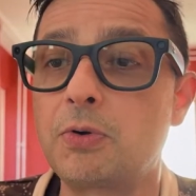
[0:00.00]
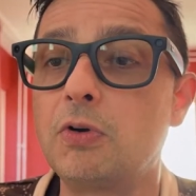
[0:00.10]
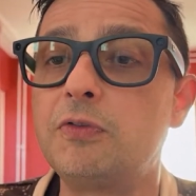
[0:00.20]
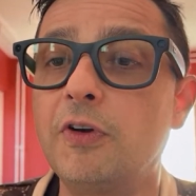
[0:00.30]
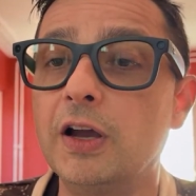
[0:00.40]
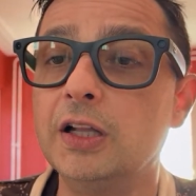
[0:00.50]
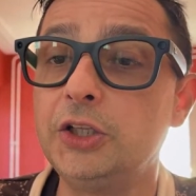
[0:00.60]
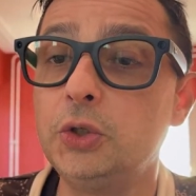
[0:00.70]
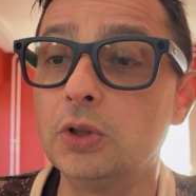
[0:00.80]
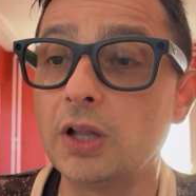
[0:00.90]
profile
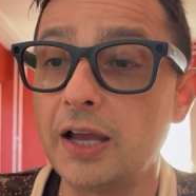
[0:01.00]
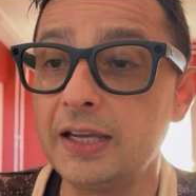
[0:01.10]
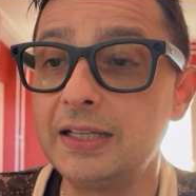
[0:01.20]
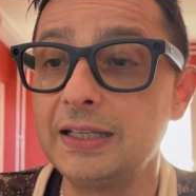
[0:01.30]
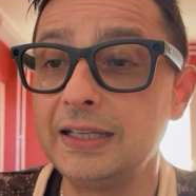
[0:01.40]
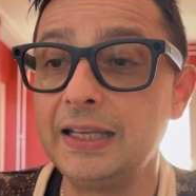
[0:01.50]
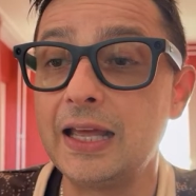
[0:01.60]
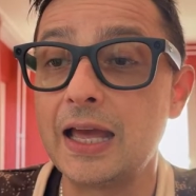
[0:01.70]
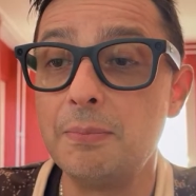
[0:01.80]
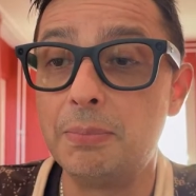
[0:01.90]
you
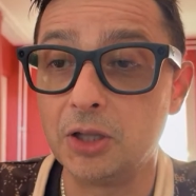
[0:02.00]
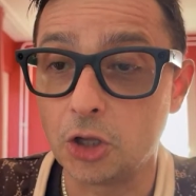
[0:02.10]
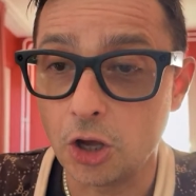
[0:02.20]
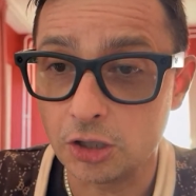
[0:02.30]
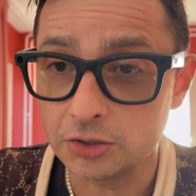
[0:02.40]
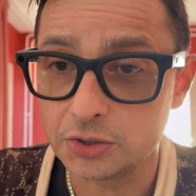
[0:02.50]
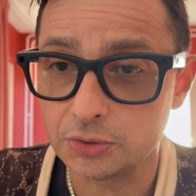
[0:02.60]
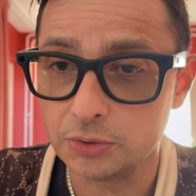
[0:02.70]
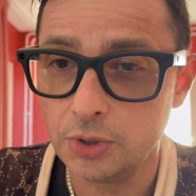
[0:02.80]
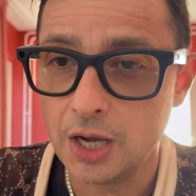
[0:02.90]
likely belong
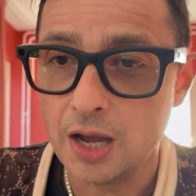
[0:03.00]
to,